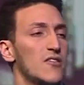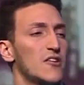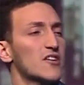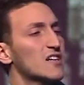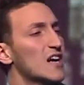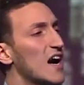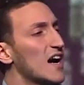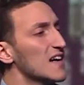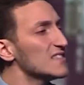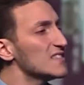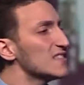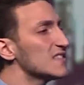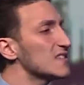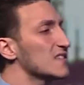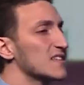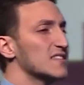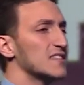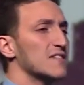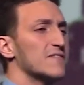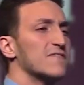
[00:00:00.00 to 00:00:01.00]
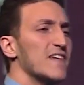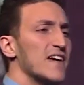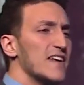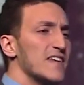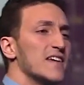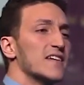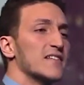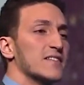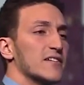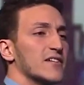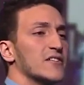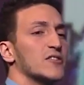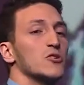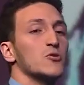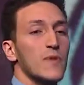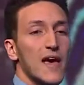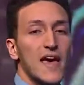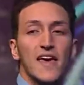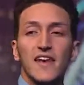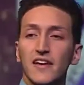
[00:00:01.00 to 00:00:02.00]
They're constantly defending their
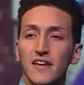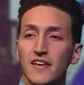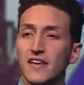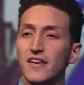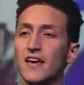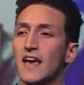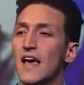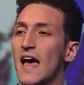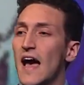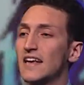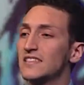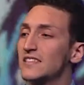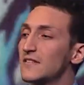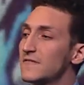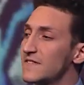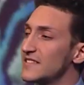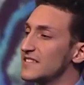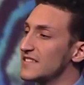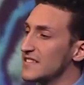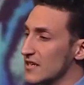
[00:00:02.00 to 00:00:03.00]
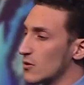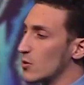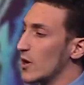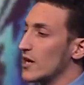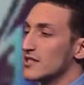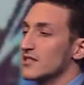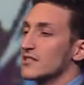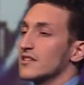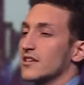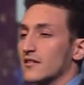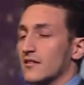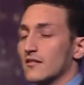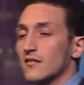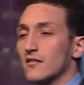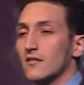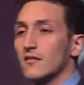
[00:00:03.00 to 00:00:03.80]
humanity as if it's in question.